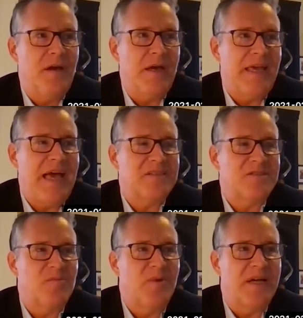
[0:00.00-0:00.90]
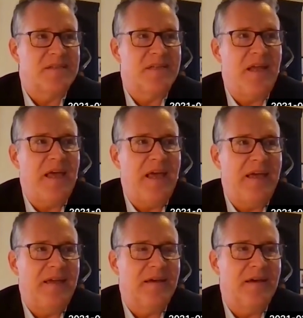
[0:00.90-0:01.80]
A gas turbine
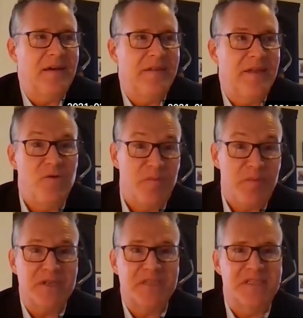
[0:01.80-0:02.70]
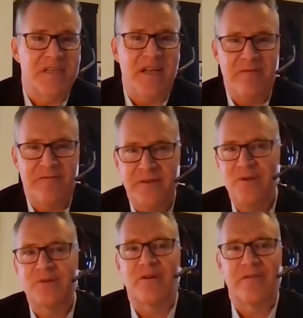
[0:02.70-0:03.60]
today that you would purchase today for
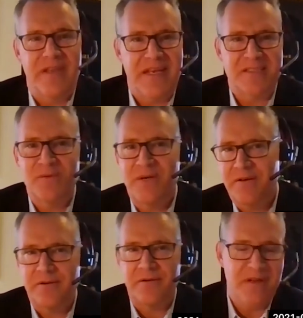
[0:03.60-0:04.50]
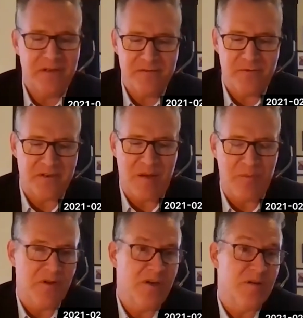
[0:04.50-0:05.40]
use over the next 20 or 30 years, for
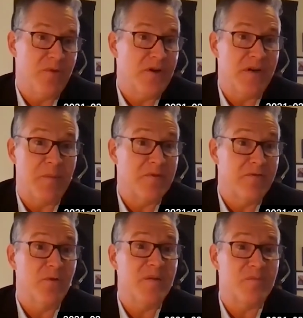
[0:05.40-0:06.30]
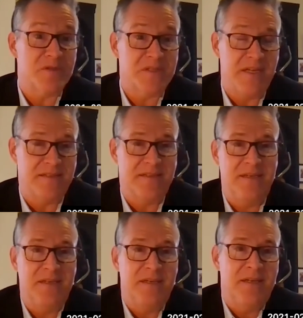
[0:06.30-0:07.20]
example, could burn up to 40%
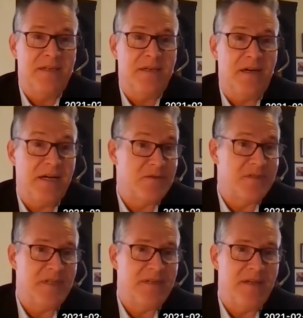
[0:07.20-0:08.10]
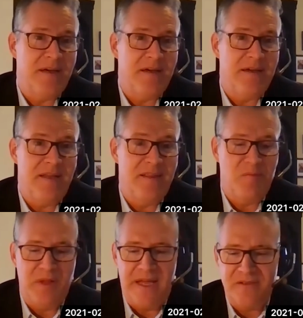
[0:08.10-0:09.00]
hydrogen in the
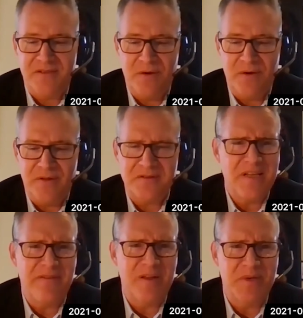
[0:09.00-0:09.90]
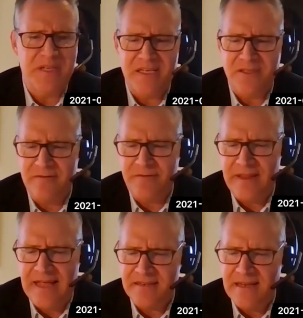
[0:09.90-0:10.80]
blend. So there's definitely potential for
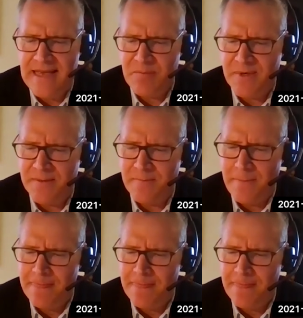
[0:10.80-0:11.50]
that to happen.